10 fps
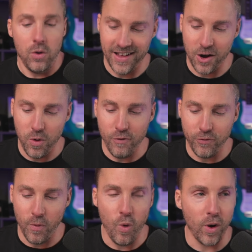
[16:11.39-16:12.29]
a quote
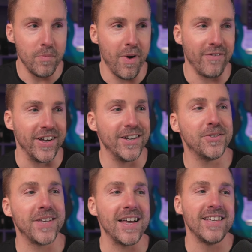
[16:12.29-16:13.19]
from Warren Buffett, who
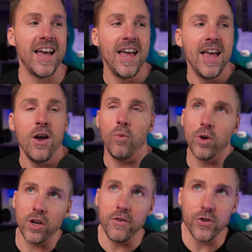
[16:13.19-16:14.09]
says, "We're
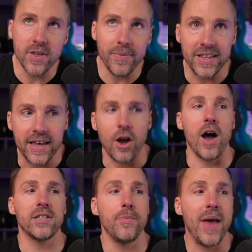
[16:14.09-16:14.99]
looking for something that
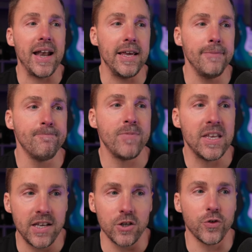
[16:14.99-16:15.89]
costs a penny,
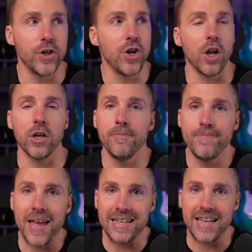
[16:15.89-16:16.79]
sells for $1,
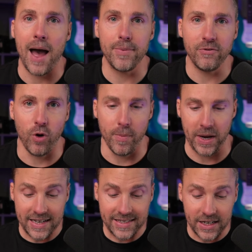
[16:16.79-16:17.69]
and is habit forming."
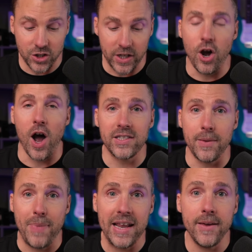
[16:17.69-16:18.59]
Essentially, costs a
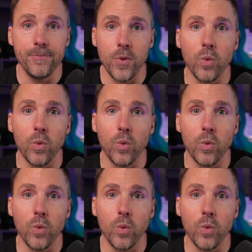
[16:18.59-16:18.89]
penny.